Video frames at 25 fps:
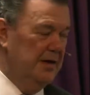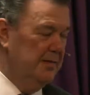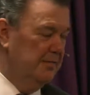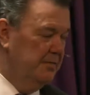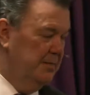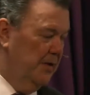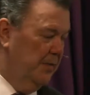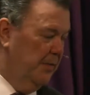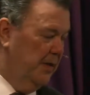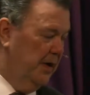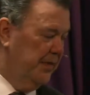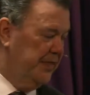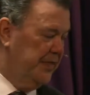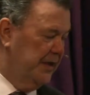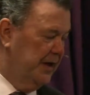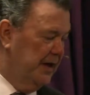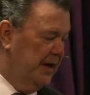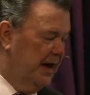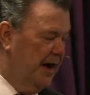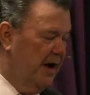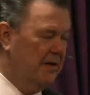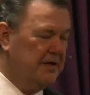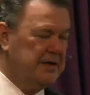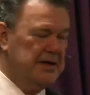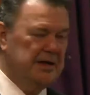But what the
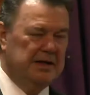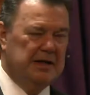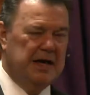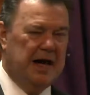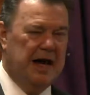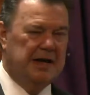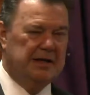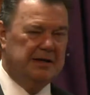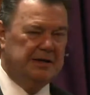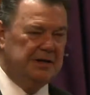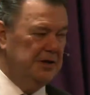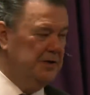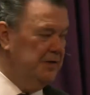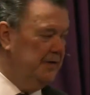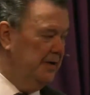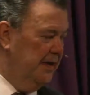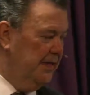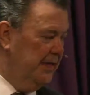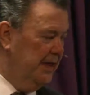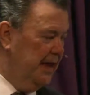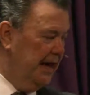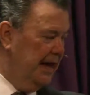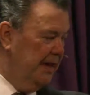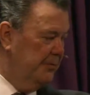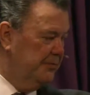law could not do in
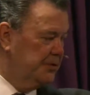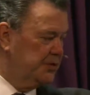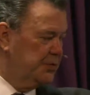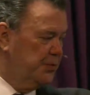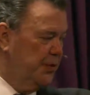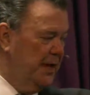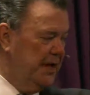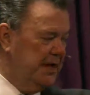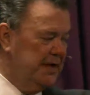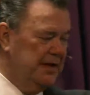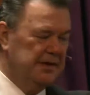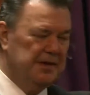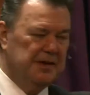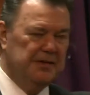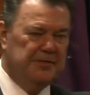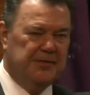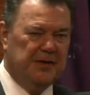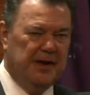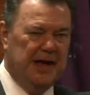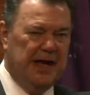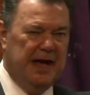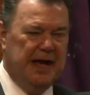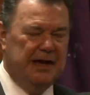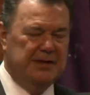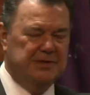that it was weak in the
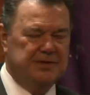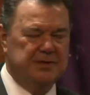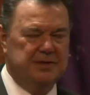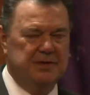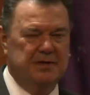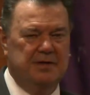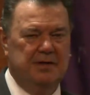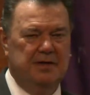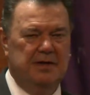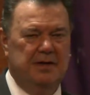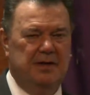flesh,